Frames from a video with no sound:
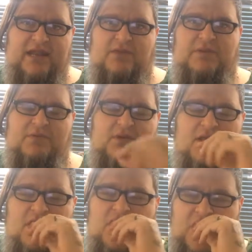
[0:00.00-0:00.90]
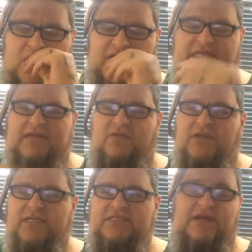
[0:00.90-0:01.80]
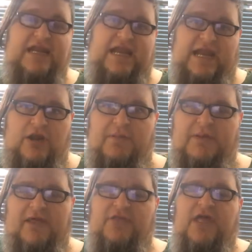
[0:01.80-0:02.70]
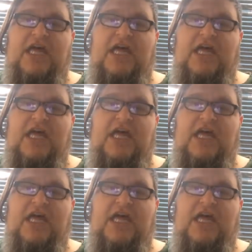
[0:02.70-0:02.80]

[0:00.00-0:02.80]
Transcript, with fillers: I don't remember exactly what it is. Sorry, I had hair in my mouth.